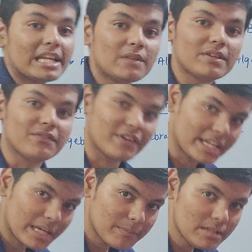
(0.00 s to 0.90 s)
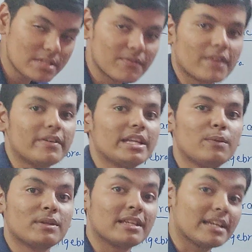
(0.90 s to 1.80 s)
deal with variables, where we deal
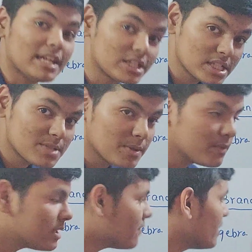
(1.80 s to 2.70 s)
with the relations between the